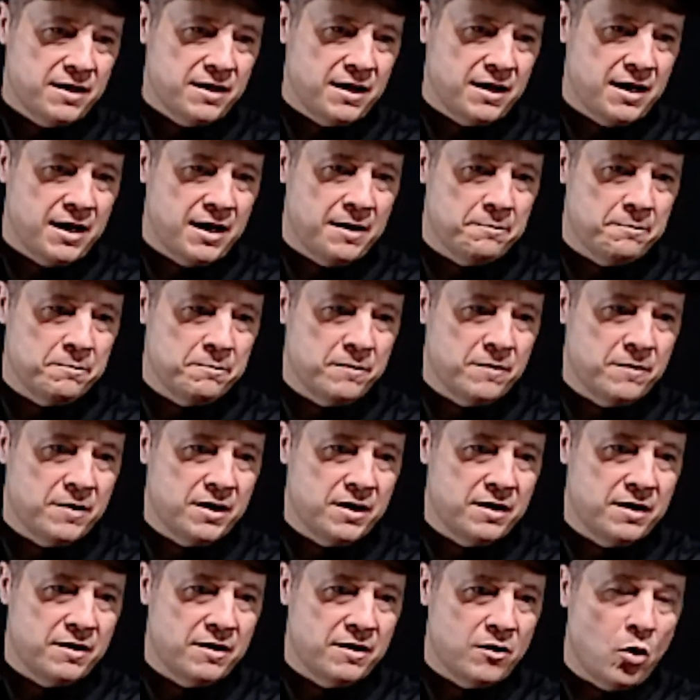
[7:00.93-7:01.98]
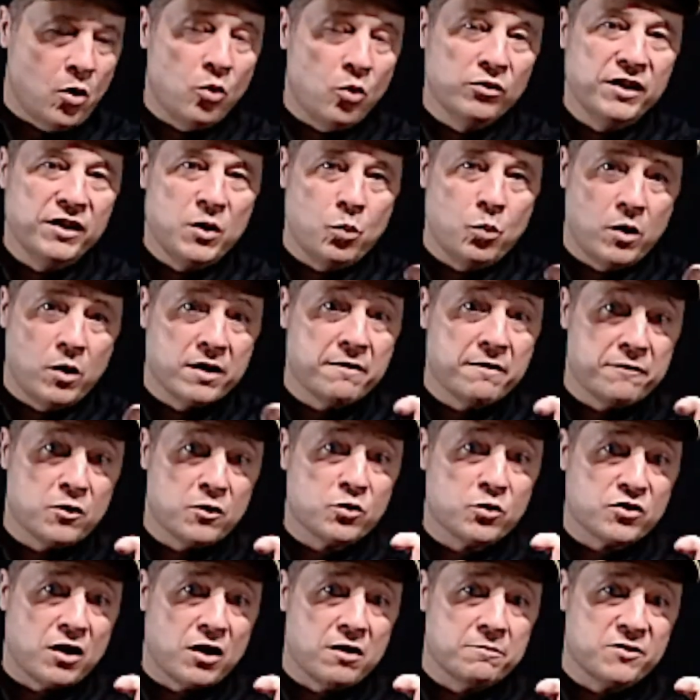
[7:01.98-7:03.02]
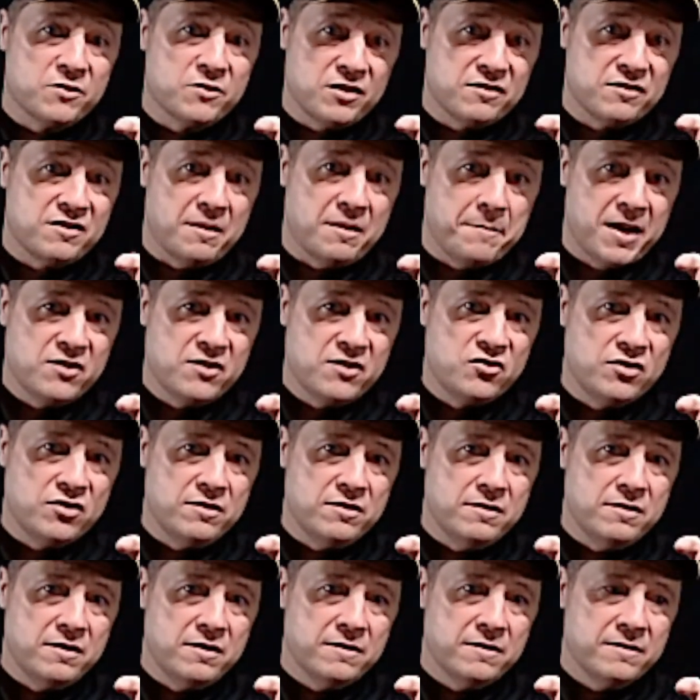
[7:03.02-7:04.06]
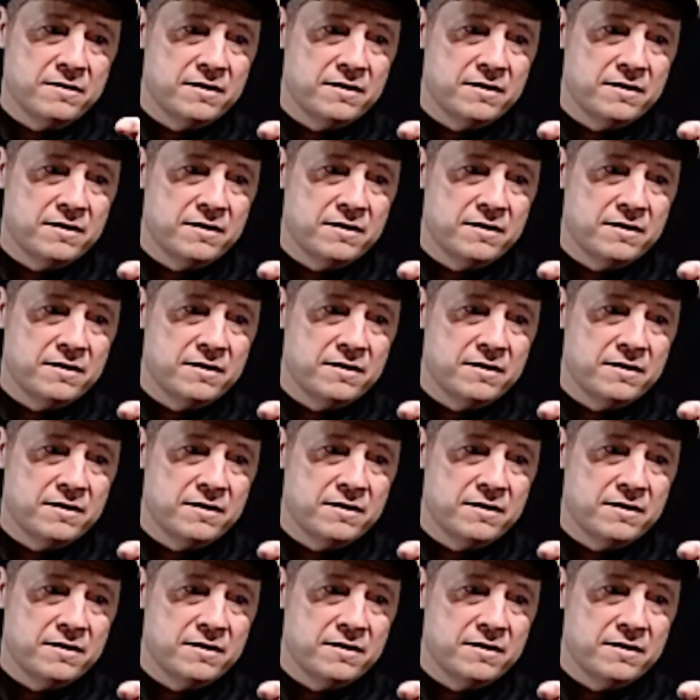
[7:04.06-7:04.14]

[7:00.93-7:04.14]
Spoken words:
only one of those arms is dimensioned